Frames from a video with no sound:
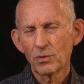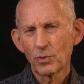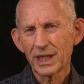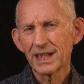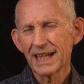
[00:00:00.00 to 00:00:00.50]

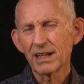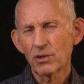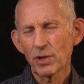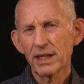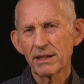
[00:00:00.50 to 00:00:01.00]
we can get
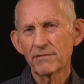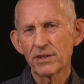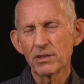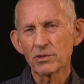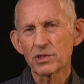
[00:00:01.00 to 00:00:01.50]
credit
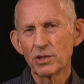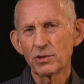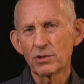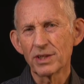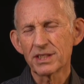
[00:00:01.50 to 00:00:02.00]
for those
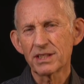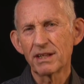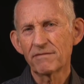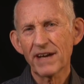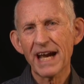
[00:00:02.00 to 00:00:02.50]
nutrients. And
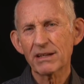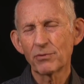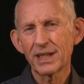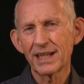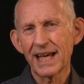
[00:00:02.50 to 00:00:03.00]
in fact,
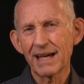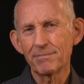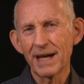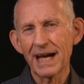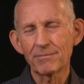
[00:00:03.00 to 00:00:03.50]
we can
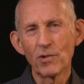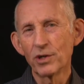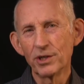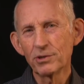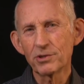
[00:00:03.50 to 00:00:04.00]
add back
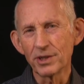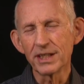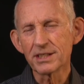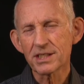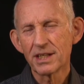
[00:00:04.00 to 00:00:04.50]
more
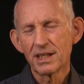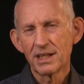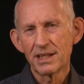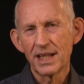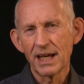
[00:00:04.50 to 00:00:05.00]
nutrients
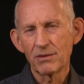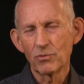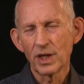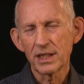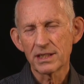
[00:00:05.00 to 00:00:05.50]

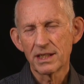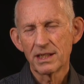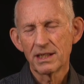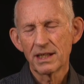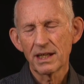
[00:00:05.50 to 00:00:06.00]
than what
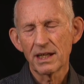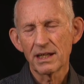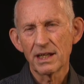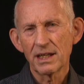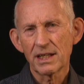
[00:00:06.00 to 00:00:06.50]

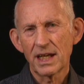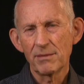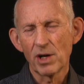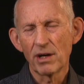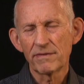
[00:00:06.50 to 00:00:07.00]

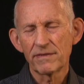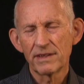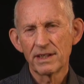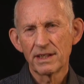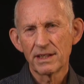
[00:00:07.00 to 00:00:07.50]
came off
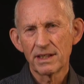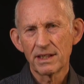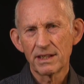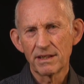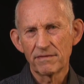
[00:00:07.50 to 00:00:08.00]

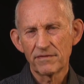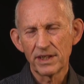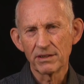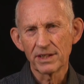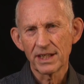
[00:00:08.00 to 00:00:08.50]
the
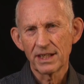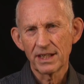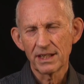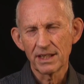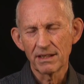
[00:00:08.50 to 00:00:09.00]
field
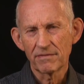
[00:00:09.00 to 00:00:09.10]
in the